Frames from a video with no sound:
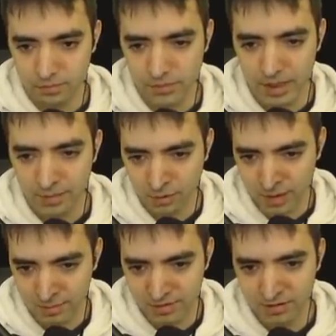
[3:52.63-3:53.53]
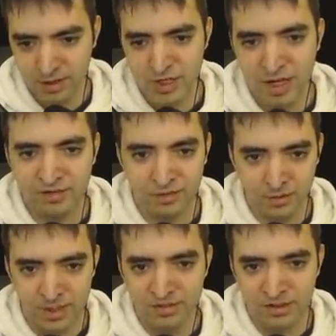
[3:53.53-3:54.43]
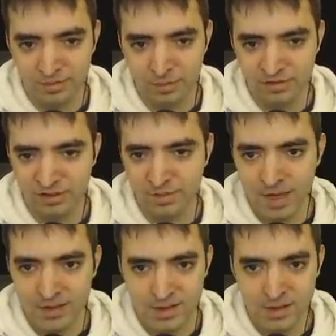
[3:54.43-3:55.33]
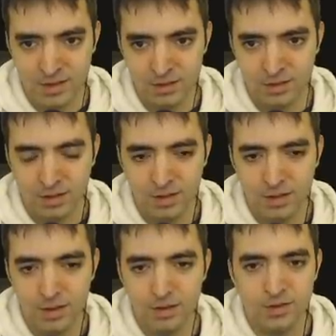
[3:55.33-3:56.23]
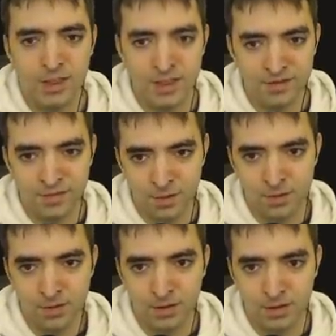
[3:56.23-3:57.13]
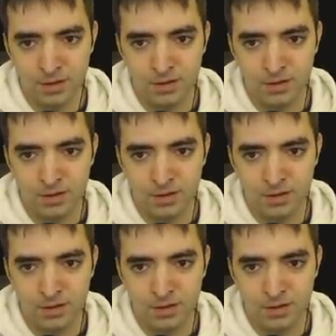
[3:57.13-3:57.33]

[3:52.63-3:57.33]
More games on Lichess. So e6 most expected. Knight e4.